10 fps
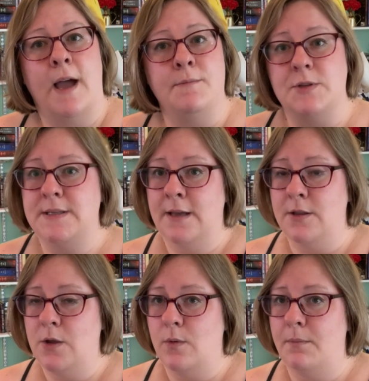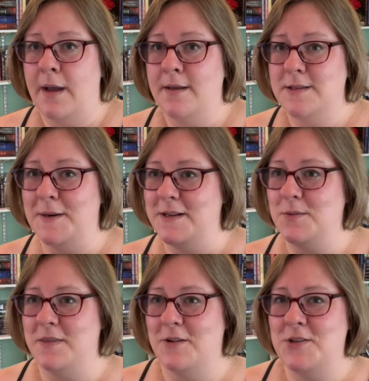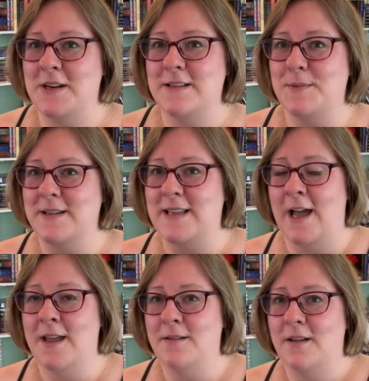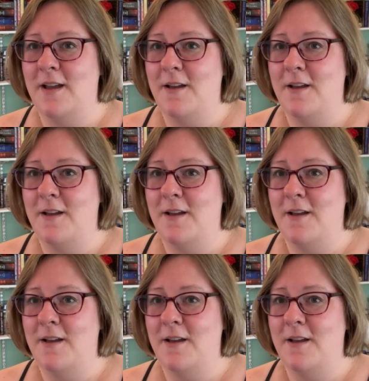I'm just telling you what my experience with Notion is because I